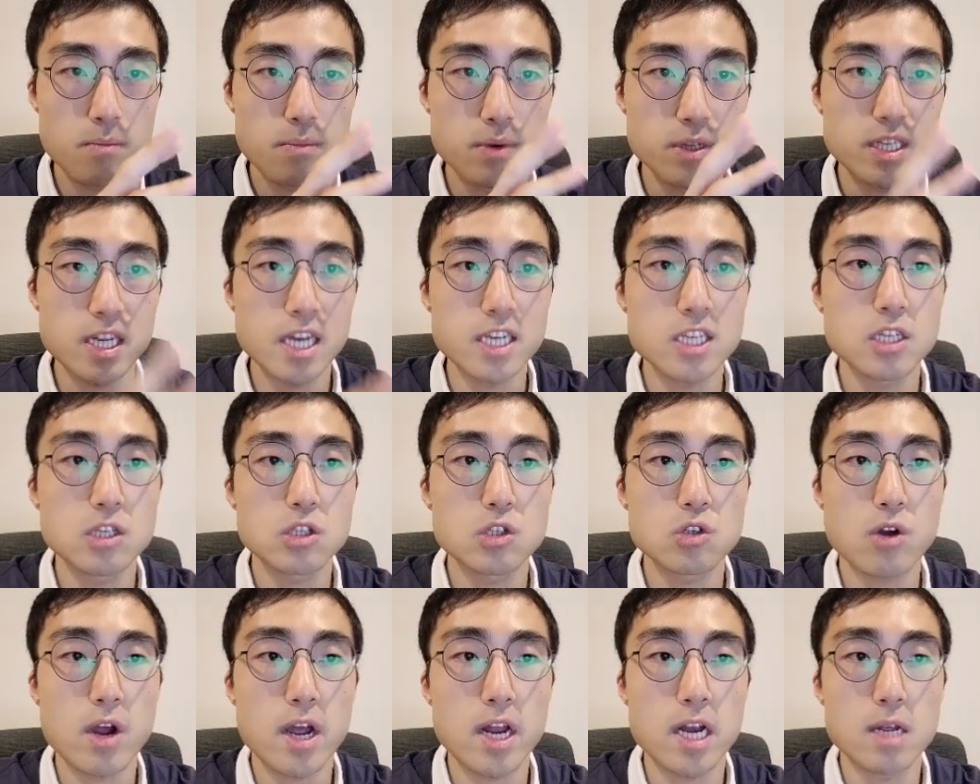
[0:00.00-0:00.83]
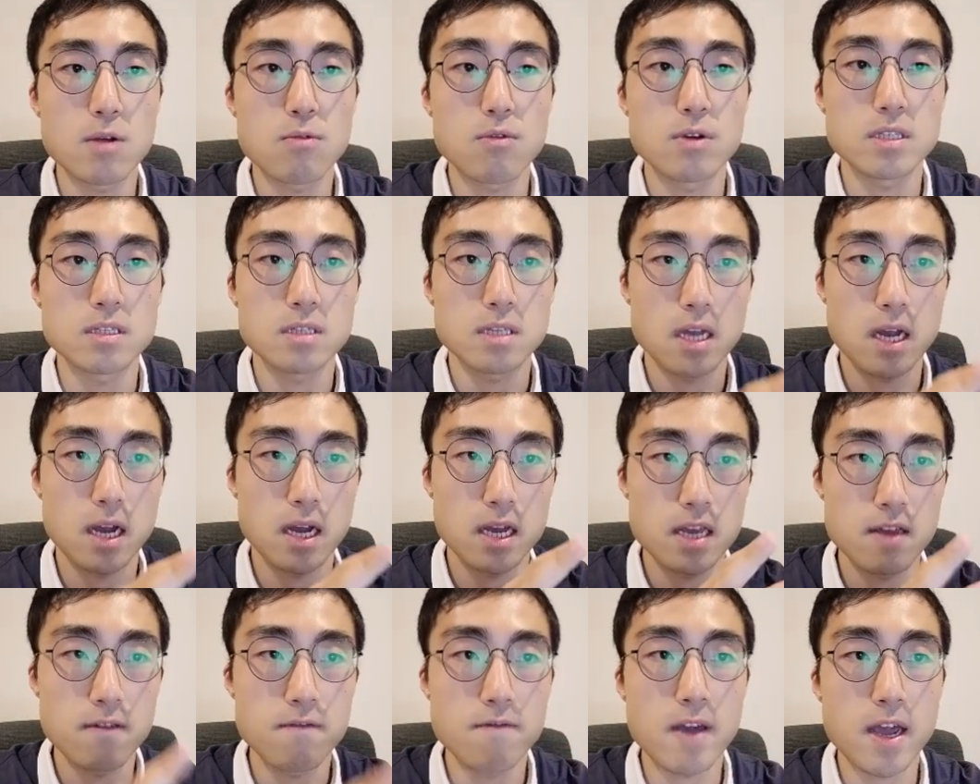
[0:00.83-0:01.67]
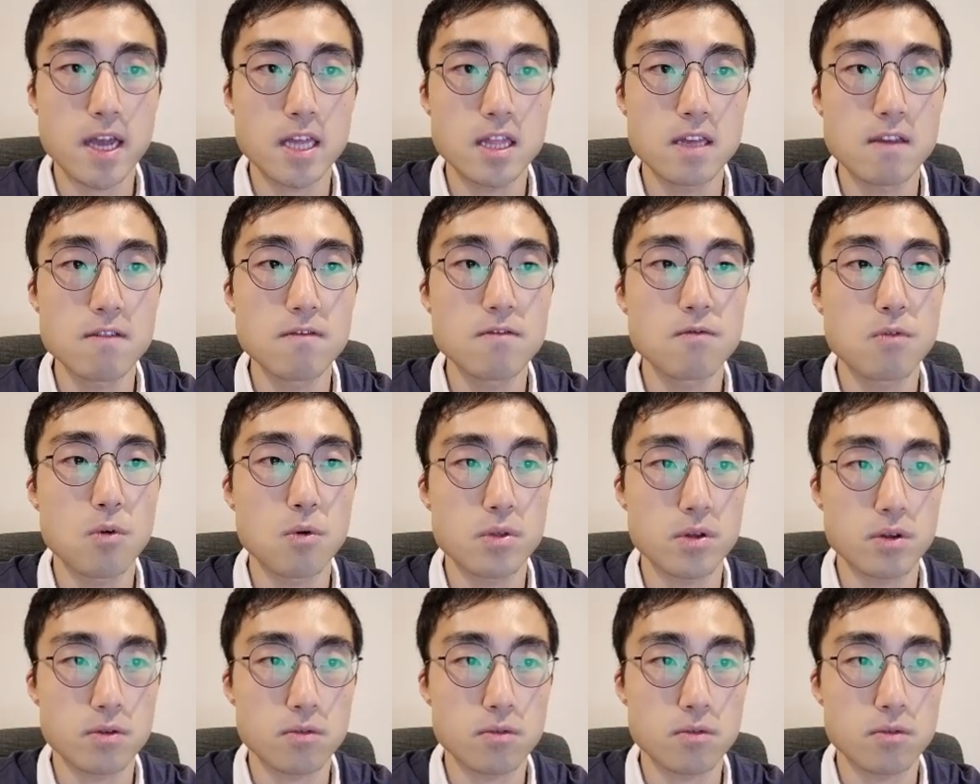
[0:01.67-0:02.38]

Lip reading: possession training was effective for